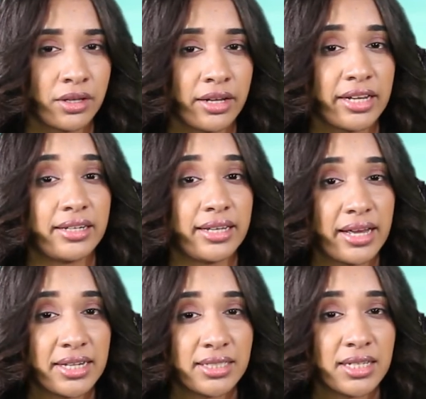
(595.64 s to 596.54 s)
in the
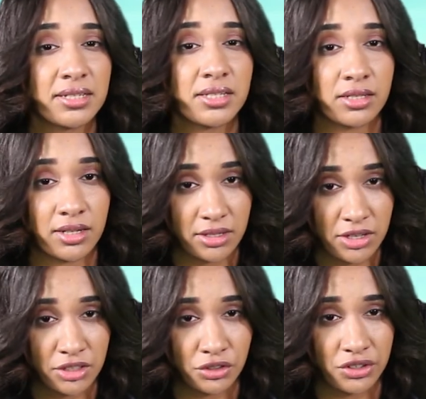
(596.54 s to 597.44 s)
80th
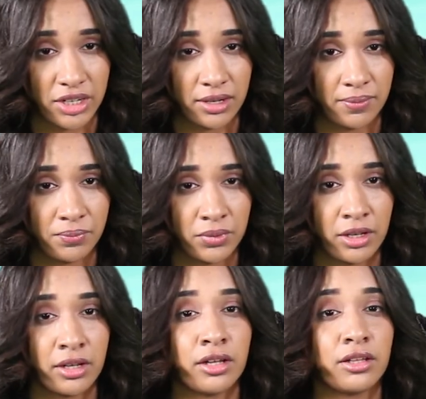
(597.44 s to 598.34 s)
century.
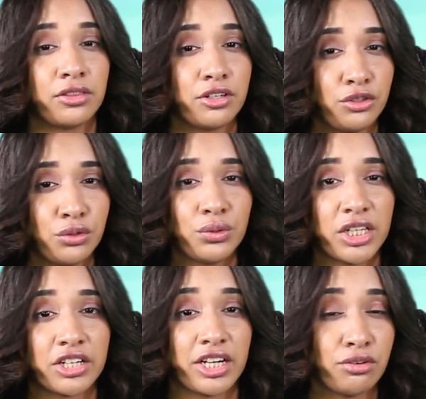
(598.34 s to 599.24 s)
The new
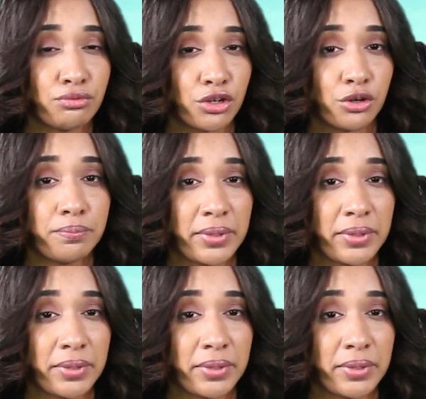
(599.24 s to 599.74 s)
year in Rome